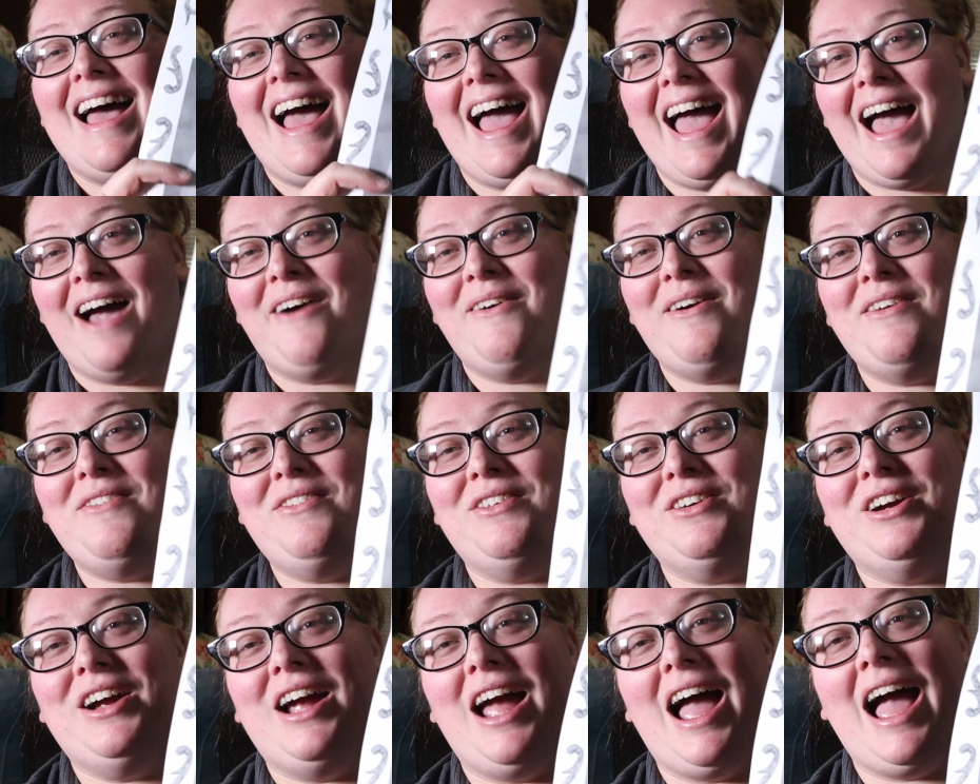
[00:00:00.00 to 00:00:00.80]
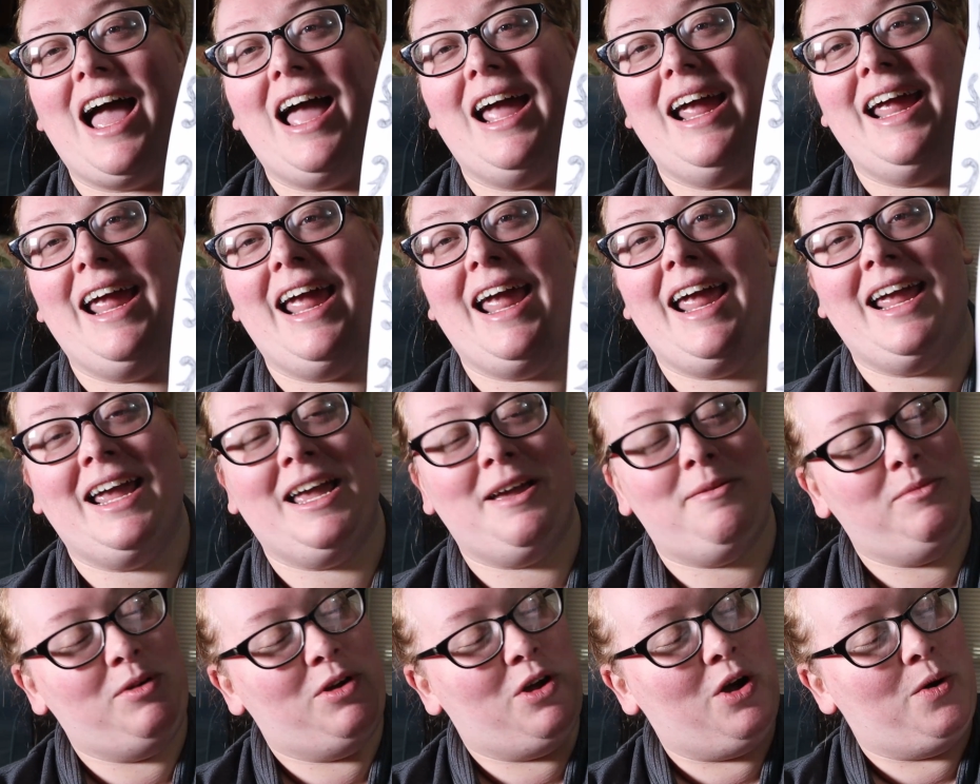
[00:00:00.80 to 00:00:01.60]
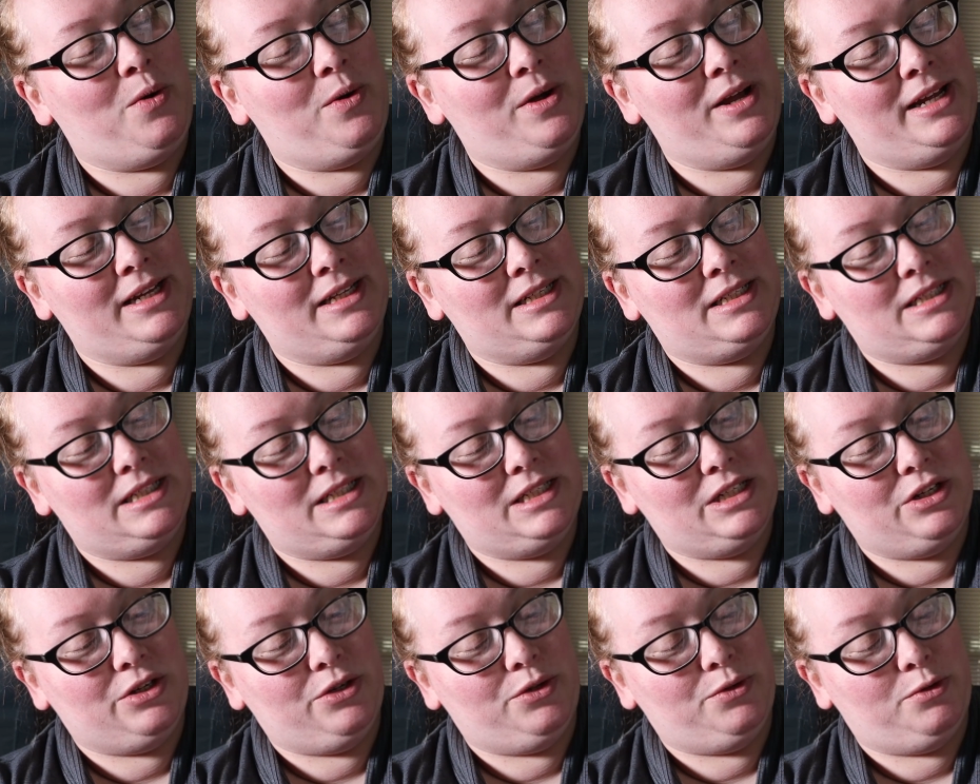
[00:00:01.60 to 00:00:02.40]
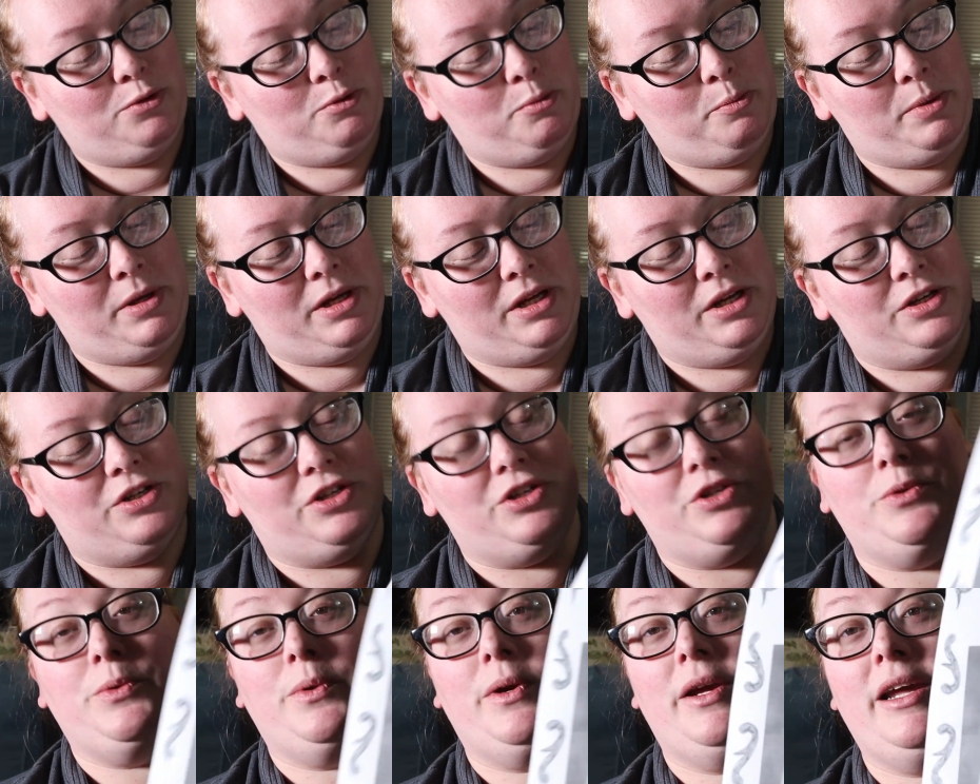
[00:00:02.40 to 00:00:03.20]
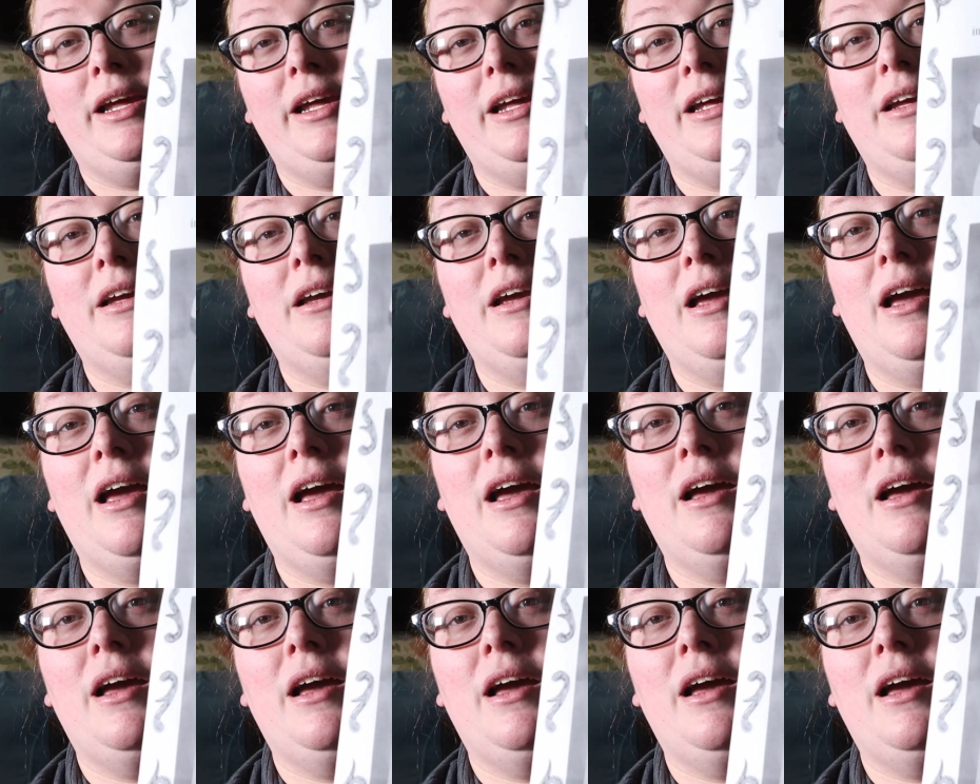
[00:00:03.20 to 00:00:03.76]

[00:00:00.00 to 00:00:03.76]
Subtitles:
However, I am going to be doing,